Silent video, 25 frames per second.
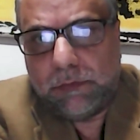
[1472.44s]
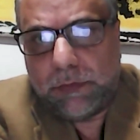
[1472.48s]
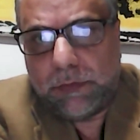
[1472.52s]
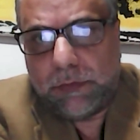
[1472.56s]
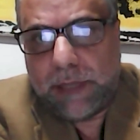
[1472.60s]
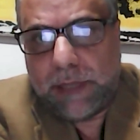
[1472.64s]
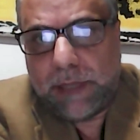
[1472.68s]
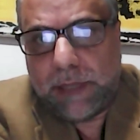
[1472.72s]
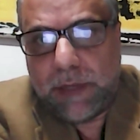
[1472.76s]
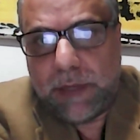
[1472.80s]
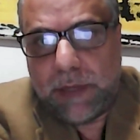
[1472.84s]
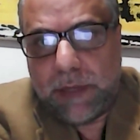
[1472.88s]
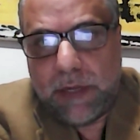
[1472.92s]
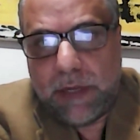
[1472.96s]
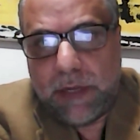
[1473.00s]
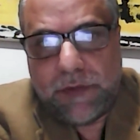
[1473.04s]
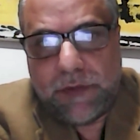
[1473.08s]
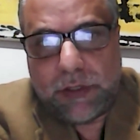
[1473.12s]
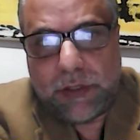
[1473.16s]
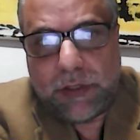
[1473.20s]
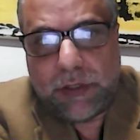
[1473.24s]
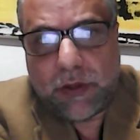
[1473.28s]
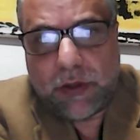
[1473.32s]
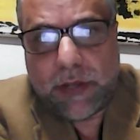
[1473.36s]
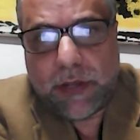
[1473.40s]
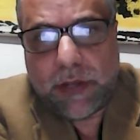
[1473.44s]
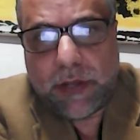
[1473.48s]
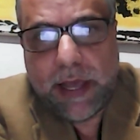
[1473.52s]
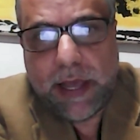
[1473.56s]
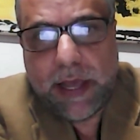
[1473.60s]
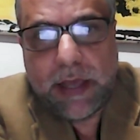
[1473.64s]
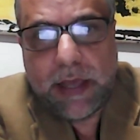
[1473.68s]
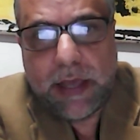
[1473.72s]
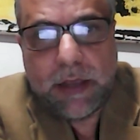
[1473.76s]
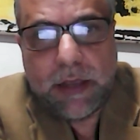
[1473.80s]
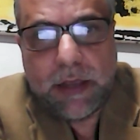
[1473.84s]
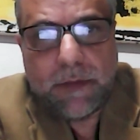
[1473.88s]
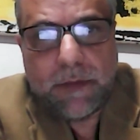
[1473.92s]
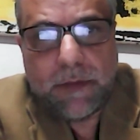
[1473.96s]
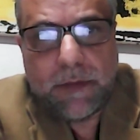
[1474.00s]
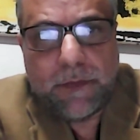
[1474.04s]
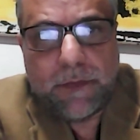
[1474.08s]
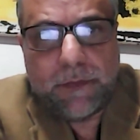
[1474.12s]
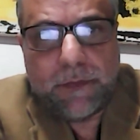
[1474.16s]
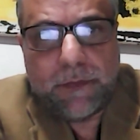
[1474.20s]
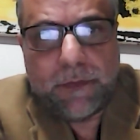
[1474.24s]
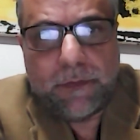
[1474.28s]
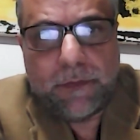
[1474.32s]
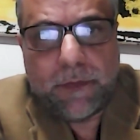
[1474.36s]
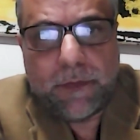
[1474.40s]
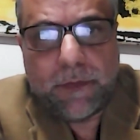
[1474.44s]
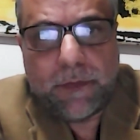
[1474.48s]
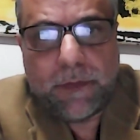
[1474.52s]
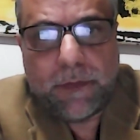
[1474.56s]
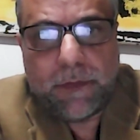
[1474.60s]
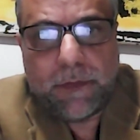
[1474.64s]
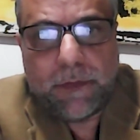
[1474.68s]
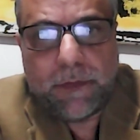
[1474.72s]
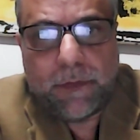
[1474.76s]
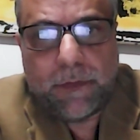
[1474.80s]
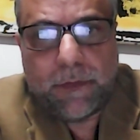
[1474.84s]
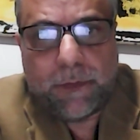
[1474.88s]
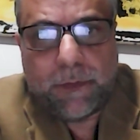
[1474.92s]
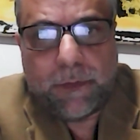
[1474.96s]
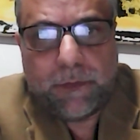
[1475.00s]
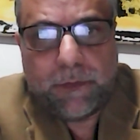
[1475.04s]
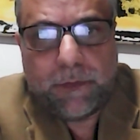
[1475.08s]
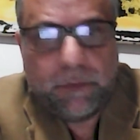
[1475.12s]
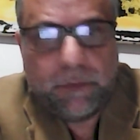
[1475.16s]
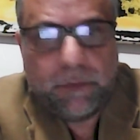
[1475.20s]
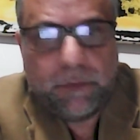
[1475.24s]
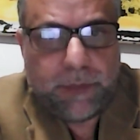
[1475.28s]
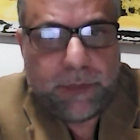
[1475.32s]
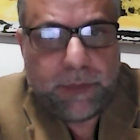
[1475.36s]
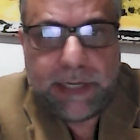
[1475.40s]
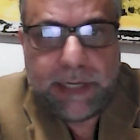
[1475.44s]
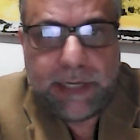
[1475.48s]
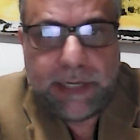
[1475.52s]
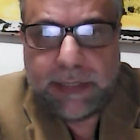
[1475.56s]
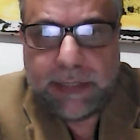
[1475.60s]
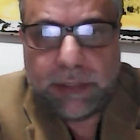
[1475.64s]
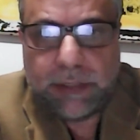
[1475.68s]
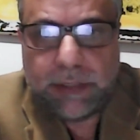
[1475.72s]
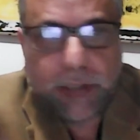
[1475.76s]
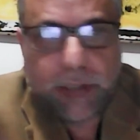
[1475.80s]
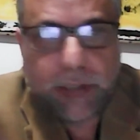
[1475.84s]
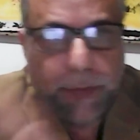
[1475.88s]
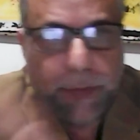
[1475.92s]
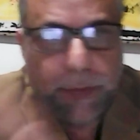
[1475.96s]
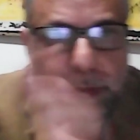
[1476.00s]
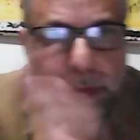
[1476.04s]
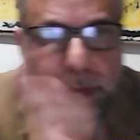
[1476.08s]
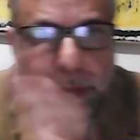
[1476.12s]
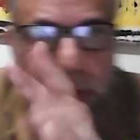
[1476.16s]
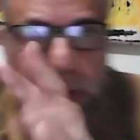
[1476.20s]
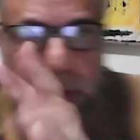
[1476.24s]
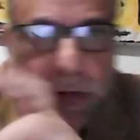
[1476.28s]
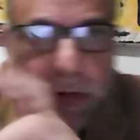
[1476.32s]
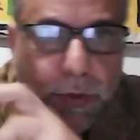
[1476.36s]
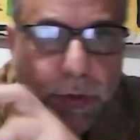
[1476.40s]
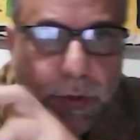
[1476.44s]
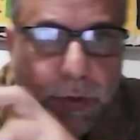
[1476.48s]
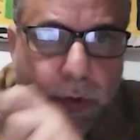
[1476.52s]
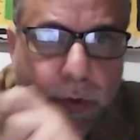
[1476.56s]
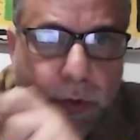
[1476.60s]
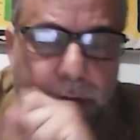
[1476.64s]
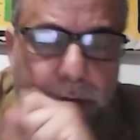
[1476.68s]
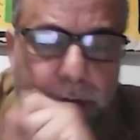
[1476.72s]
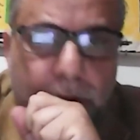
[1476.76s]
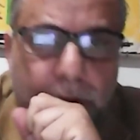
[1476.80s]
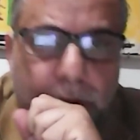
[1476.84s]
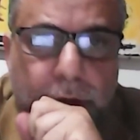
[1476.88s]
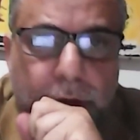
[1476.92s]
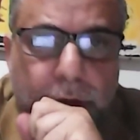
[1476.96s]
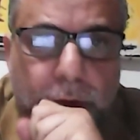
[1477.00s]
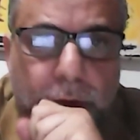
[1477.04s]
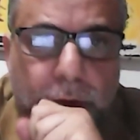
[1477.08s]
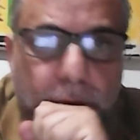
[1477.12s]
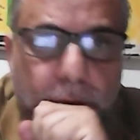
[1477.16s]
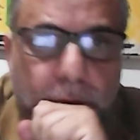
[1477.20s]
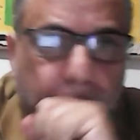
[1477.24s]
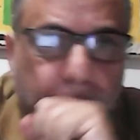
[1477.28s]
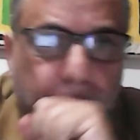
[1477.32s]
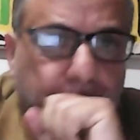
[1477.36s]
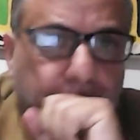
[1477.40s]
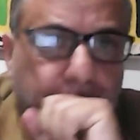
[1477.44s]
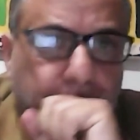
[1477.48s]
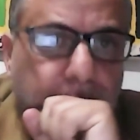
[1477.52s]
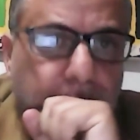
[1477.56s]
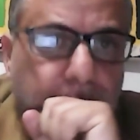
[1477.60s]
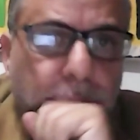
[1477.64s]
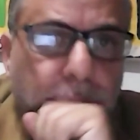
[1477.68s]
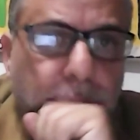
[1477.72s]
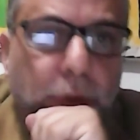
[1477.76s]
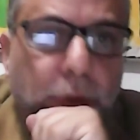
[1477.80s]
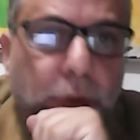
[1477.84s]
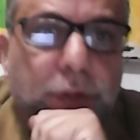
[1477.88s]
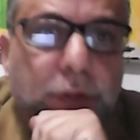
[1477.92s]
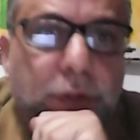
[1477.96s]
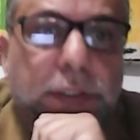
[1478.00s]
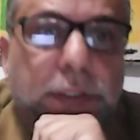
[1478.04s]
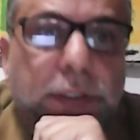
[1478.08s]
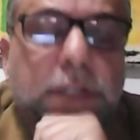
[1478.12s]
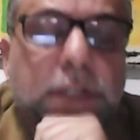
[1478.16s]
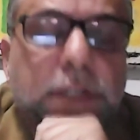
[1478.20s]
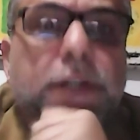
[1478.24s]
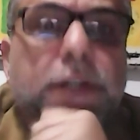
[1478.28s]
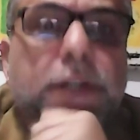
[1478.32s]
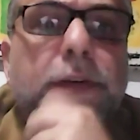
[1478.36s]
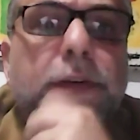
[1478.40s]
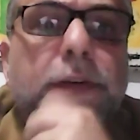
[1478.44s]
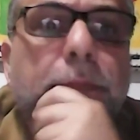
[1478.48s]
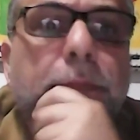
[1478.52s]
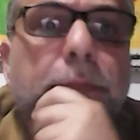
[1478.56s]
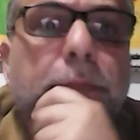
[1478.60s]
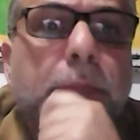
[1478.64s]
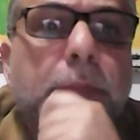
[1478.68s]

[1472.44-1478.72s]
tell me if this is okay, please interrupt me when you consider.